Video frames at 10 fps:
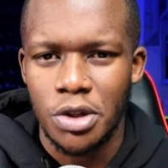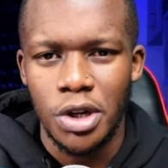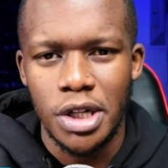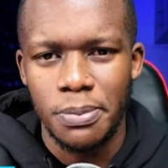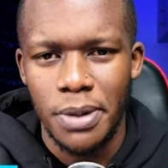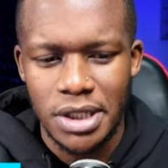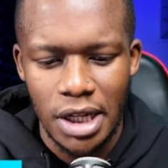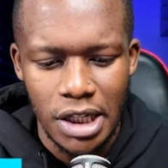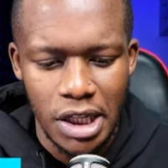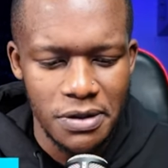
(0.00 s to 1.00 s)
Rodri
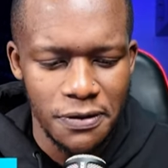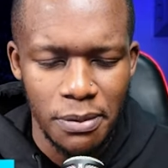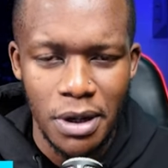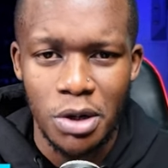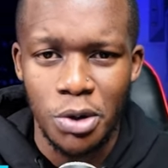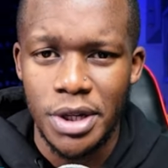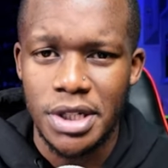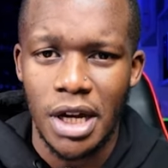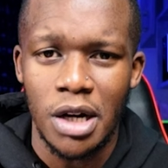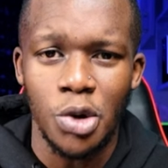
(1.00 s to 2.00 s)
basically gives Fabian
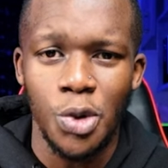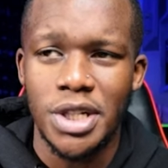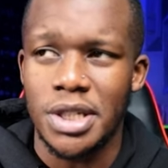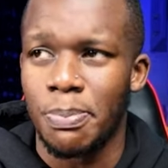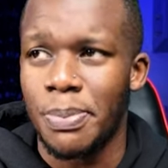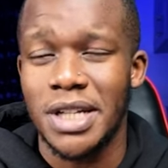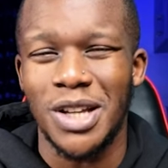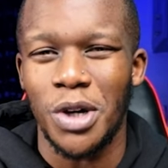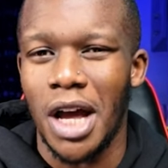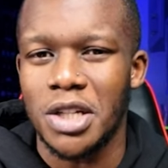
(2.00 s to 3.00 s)
Ruiz, and Ruiz picks
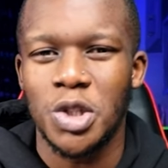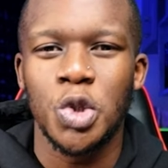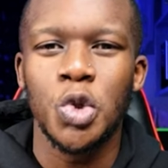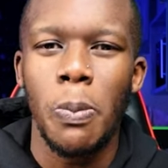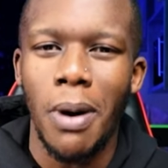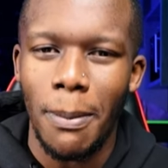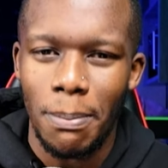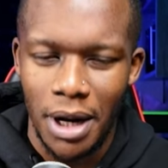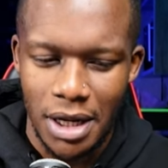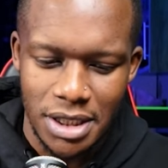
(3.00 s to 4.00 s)
out a
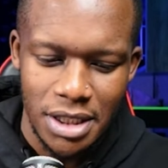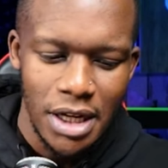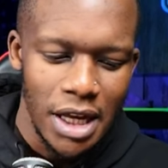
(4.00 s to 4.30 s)
superb pass.